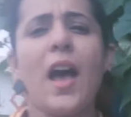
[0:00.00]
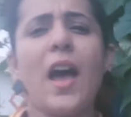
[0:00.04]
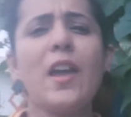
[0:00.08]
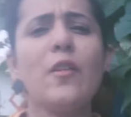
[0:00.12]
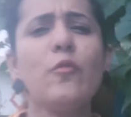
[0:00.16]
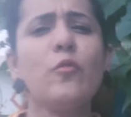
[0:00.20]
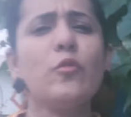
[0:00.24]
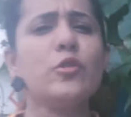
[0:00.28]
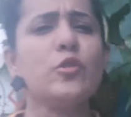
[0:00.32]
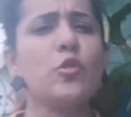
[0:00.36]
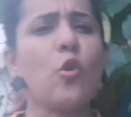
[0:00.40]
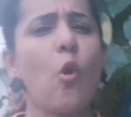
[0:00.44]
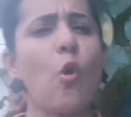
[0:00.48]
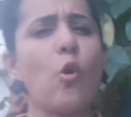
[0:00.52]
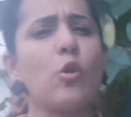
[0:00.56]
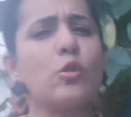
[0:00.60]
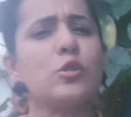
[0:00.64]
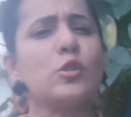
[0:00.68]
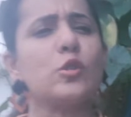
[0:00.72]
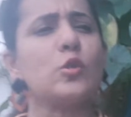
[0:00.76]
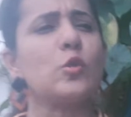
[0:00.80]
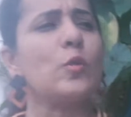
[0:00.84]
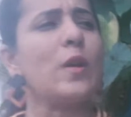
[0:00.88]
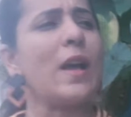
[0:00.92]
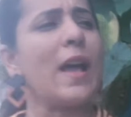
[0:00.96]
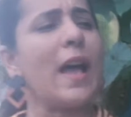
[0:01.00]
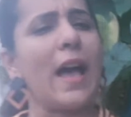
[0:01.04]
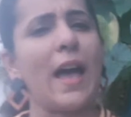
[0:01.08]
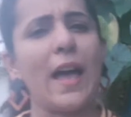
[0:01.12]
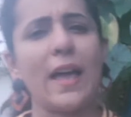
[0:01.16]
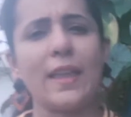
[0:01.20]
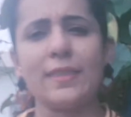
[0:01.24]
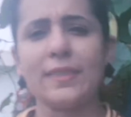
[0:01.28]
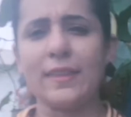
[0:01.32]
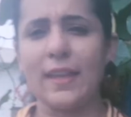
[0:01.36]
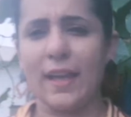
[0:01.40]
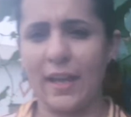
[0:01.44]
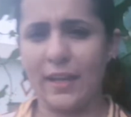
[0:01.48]
I would also
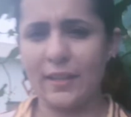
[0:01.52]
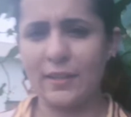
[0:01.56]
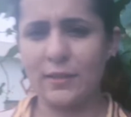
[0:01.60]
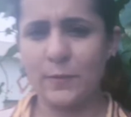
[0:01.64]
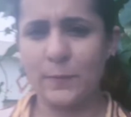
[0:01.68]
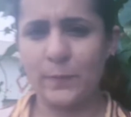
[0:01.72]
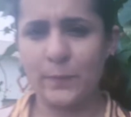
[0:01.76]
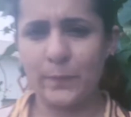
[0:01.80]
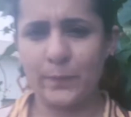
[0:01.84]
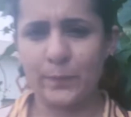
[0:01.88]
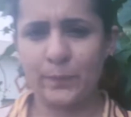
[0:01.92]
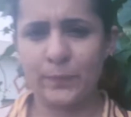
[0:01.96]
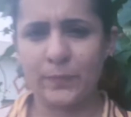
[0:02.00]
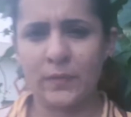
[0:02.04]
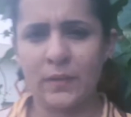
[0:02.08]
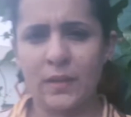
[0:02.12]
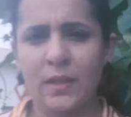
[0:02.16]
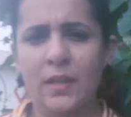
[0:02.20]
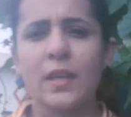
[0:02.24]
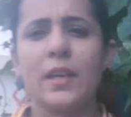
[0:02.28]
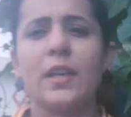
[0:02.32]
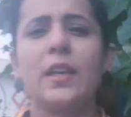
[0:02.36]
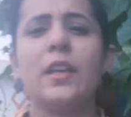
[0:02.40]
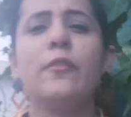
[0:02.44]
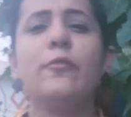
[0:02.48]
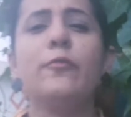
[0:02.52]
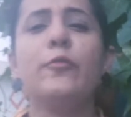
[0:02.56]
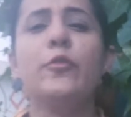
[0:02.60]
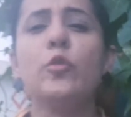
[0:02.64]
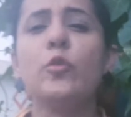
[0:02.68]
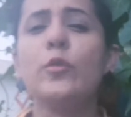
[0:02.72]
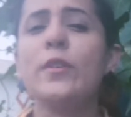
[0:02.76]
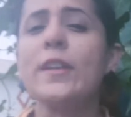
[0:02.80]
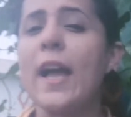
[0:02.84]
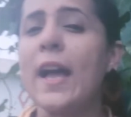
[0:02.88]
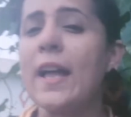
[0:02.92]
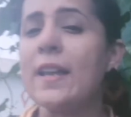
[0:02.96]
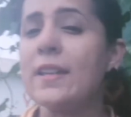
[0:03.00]
add that if
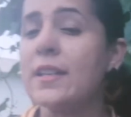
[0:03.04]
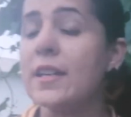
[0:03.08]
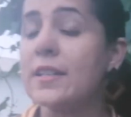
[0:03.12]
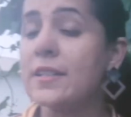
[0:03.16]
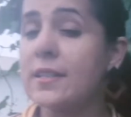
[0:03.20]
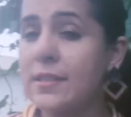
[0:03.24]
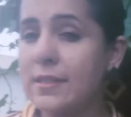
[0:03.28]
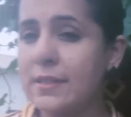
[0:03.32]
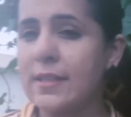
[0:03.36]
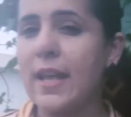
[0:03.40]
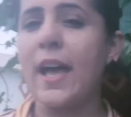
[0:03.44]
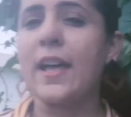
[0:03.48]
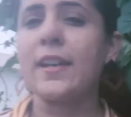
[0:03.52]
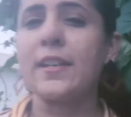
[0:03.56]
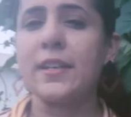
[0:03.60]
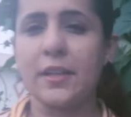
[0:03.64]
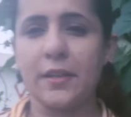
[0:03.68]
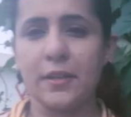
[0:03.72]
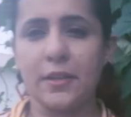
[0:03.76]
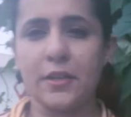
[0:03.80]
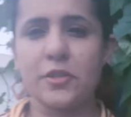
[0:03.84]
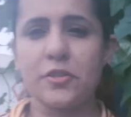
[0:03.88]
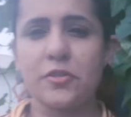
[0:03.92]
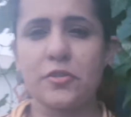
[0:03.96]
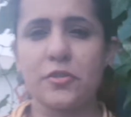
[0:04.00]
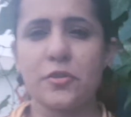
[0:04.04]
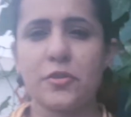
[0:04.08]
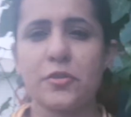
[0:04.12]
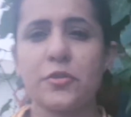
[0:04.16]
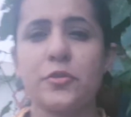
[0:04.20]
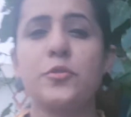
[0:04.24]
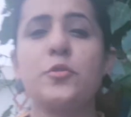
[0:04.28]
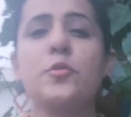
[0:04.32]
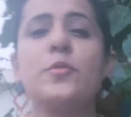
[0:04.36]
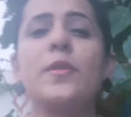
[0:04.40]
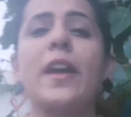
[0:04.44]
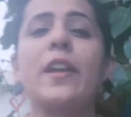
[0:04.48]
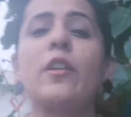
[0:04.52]
you can understand English,
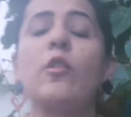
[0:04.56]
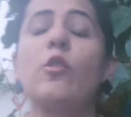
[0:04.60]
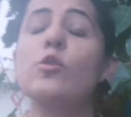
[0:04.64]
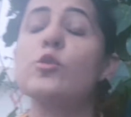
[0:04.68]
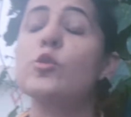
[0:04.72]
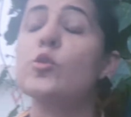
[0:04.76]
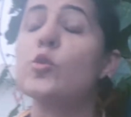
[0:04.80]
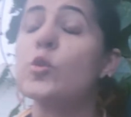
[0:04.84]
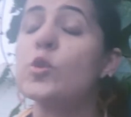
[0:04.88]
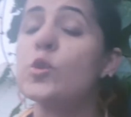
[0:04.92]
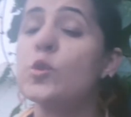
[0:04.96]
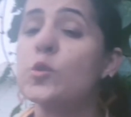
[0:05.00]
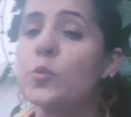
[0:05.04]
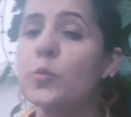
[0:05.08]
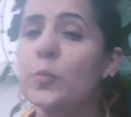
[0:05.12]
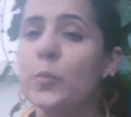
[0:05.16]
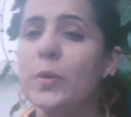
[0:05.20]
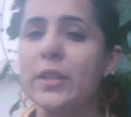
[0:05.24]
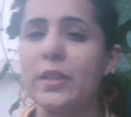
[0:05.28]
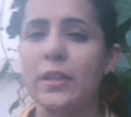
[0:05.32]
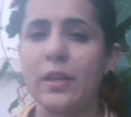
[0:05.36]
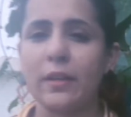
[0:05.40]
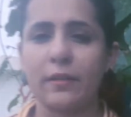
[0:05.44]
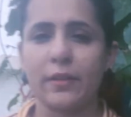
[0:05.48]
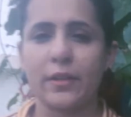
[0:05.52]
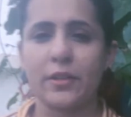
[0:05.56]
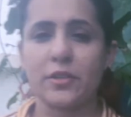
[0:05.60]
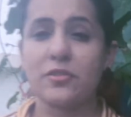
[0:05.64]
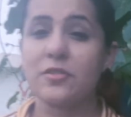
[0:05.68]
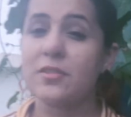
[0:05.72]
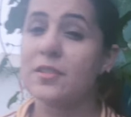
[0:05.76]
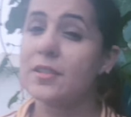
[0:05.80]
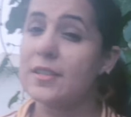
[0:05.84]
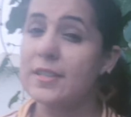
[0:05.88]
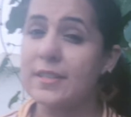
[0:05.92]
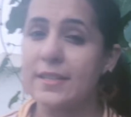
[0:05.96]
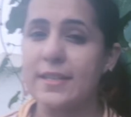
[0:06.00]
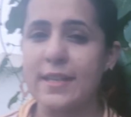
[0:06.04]
you can also speak English.
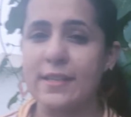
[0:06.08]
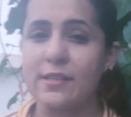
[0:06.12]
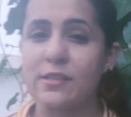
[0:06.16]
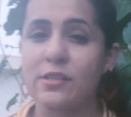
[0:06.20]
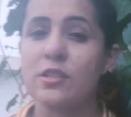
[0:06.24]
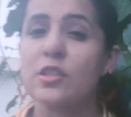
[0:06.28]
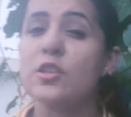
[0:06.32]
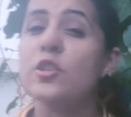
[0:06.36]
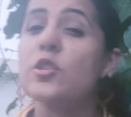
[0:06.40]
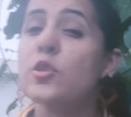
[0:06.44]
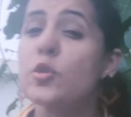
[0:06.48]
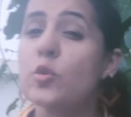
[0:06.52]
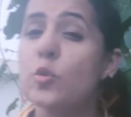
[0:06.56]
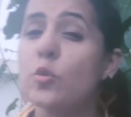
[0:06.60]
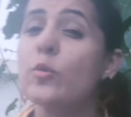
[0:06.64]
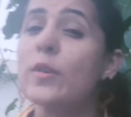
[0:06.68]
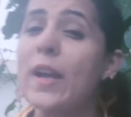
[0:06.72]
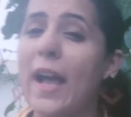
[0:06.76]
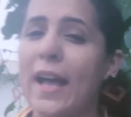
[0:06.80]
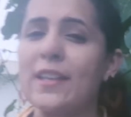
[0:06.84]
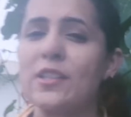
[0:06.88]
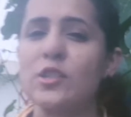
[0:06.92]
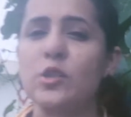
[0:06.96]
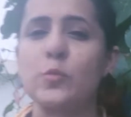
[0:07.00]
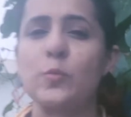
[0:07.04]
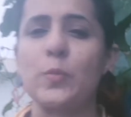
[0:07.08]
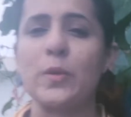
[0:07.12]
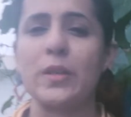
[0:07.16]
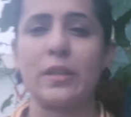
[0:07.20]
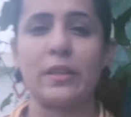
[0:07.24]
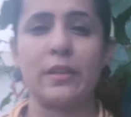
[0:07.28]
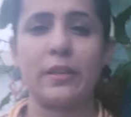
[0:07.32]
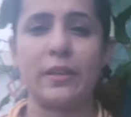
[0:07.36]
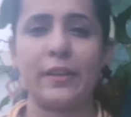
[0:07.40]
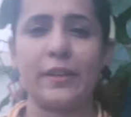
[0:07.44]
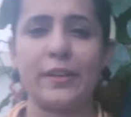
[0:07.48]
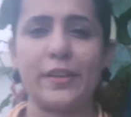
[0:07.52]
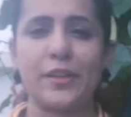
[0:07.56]
Yes, you can speak
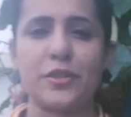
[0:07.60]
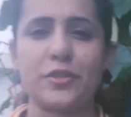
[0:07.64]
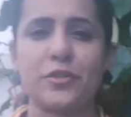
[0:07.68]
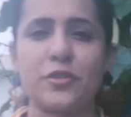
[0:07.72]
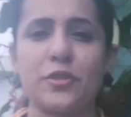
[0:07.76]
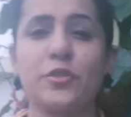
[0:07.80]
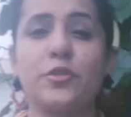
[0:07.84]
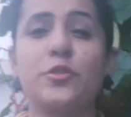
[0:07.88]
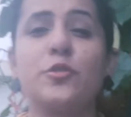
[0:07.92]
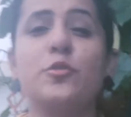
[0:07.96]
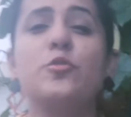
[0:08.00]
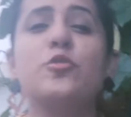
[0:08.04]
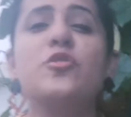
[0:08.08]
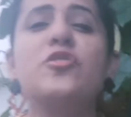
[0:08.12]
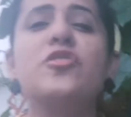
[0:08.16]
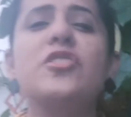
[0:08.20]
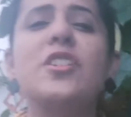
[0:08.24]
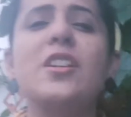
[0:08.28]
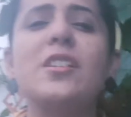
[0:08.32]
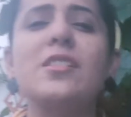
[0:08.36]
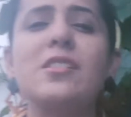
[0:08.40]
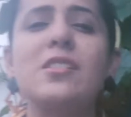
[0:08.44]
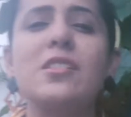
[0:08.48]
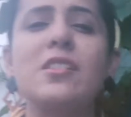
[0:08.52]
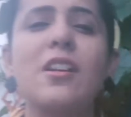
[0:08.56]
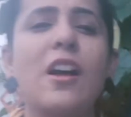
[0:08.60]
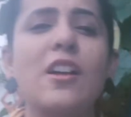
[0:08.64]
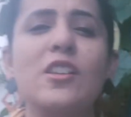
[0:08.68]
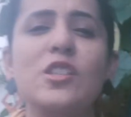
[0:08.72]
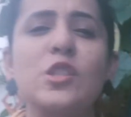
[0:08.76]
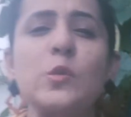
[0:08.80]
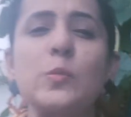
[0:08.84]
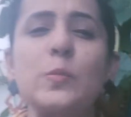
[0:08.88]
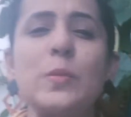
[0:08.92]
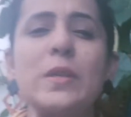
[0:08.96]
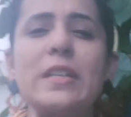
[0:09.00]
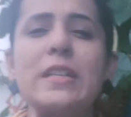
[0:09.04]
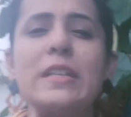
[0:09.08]
in English. You just can't
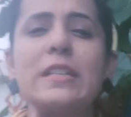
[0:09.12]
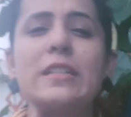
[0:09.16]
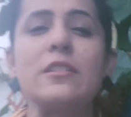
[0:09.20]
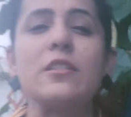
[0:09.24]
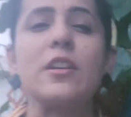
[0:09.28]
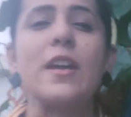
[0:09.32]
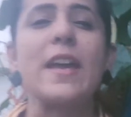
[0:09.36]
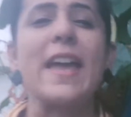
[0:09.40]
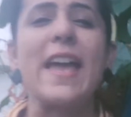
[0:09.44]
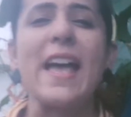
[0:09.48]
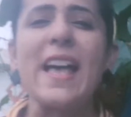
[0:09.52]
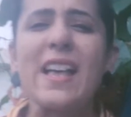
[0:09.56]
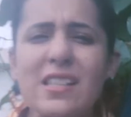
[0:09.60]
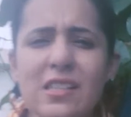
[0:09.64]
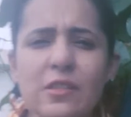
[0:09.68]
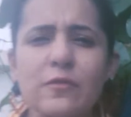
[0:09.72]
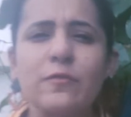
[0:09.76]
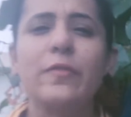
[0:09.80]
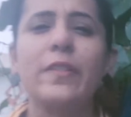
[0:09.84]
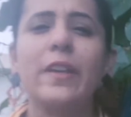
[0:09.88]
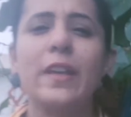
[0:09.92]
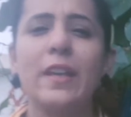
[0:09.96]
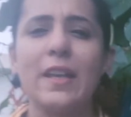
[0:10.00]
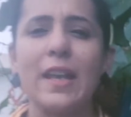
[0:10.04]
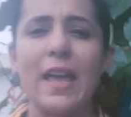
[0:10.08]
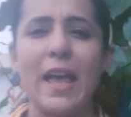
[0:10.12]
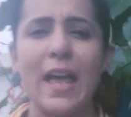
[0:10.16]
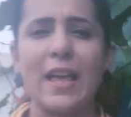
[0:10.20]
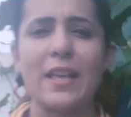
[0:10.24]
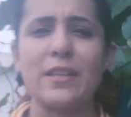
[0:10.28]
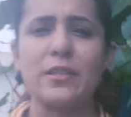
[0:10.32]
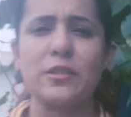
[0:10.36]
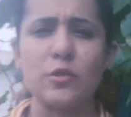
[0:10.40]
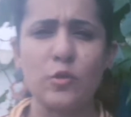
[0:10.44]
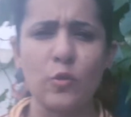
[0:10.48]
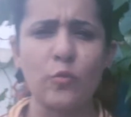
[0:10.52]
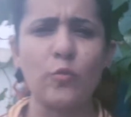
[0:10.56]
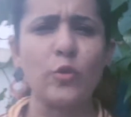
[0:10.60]
speak it as well
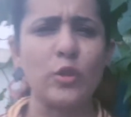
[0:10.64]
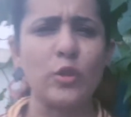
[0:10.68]
as you